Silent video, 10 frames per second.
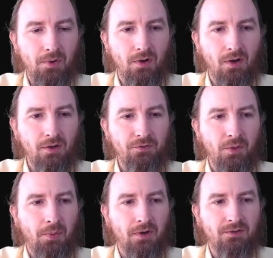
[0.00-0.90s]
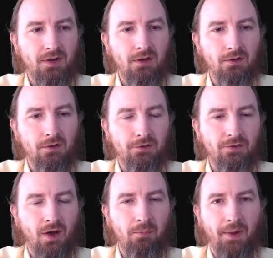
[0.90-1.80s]
all of the particulars
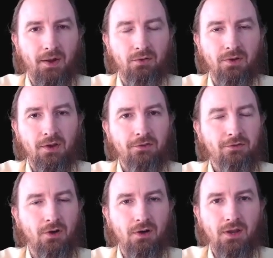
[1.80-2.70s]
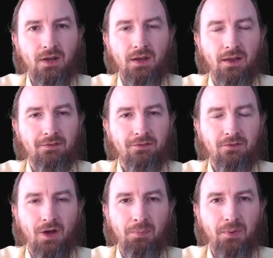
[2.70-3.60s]
about starting and
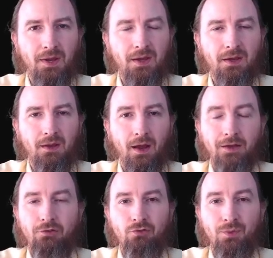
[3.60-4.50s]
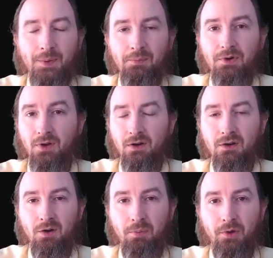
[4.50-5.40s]
stopping. I just remember
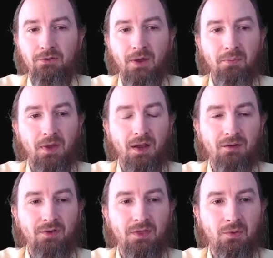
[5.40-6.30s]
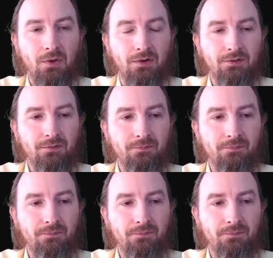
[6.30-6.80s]
Docker Compose up and everything works.